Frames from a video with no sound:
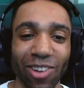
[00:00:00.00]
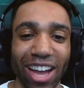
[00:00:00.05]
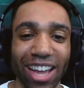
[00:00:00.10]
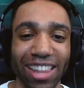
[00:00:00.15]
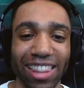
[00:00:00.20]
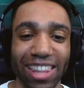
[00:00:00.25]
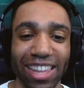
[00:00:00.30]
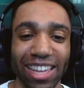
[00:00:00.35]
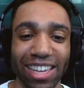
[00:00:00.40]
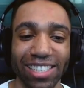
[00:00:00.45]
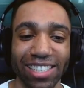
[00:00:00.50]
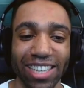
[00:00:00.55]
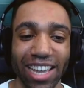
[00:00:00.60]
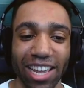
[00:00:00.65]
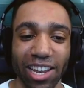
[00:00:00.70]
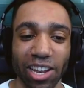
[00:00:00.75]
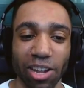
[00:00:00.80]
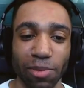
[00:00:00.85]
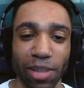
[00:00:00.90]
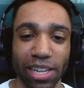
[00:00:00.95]
Why Link
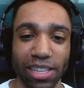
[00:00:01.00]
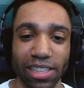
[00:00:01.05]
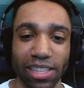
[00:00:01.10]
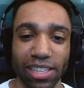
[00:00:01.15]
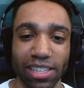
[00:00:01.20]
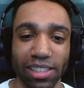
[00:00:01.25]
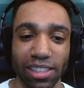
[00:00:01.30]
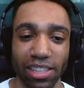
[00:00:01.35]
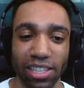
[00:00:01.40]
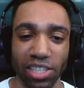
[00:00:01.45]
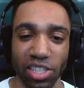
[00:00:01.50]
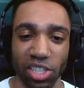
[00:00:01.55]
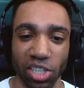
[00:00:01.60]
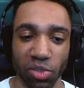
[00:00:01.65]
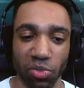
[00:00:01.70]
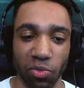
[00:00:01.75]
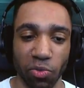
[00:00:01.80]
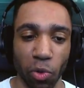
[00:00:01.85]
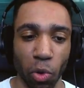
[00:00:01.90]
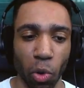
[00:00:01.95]
stand up like this? This
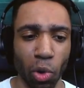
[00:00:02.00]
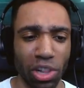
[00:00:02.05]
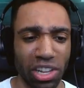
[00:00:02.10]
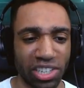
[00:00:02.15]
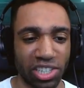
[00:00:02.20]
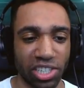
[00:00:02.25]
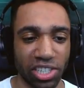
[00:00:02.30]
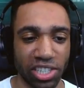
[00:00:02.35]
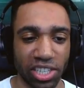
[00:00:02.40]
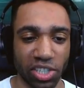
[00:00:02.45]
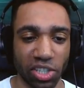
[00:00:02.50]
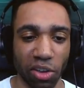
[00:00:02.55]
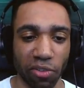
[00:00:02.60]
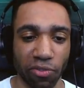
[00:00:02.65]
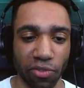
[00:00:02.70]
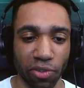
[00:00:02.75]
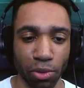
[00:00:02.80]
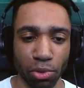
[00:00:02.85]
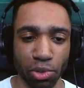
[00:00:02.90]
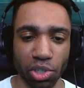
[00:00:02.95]
is foolishness, a
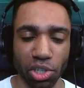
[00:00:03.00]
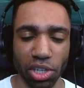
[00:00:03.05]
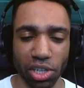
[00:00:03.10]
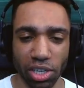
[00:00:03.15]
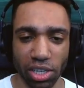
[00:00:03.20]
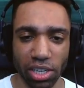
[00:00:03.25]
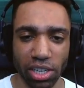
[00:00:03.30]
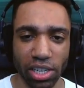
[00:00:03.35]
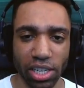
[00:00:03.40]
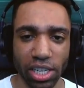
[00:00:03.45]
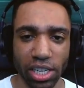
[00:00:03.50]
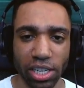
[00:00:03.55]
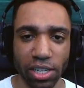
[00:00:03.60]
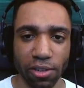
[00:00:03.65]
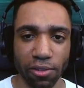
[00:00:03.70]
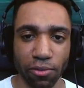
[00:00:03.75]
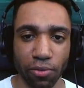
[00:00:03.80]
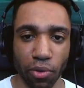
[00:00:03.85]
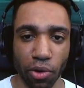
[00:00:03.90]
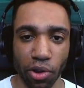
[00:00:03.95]
future?
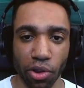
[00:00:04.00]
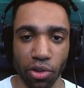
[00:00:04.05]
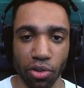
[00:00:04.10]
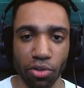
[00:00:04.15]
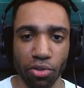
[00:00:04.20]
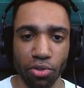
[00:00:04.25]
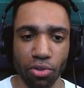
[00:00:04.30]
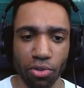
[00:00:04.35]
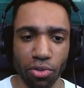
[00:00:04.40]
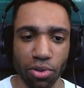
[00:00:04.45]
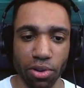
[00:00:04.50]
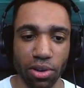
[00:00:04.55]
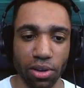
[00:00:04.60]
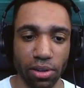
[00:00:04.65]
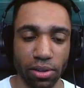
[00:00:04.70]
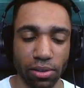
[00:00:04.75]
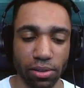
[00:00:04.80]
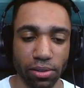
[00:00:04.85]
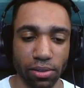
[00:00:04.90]
For you?